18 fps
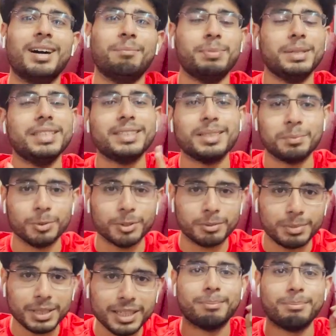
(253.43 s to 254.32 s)
please
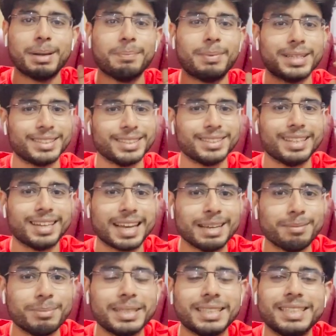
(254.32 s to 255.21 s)
support me by pressing the
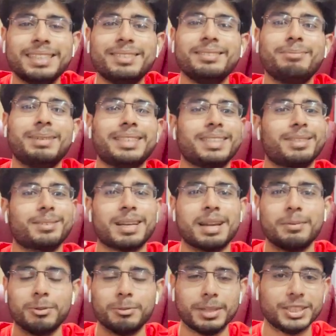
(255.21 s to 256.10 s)
like button, by
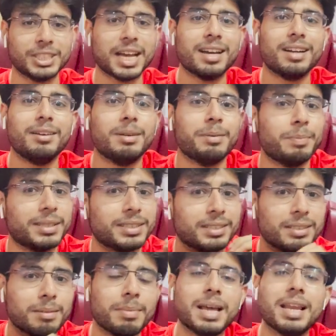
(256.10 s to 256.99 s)
subscribing to my channel, by
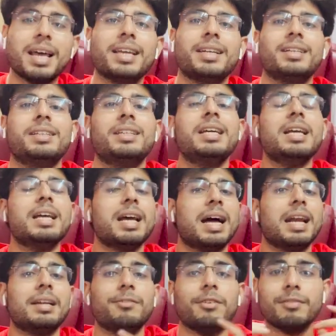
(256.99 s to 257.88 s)
pressing the bell icon.
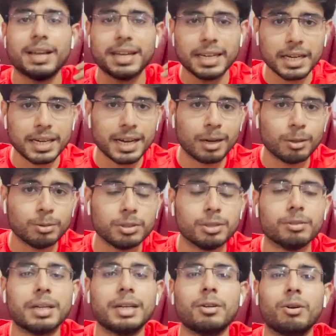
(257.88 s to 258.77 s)
And if you have any
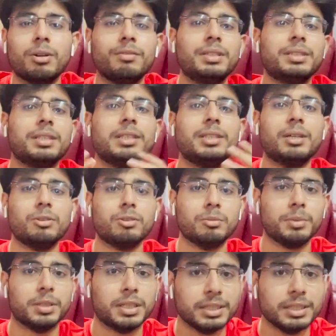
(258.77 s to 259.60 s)
doubts, you can always reach out to me on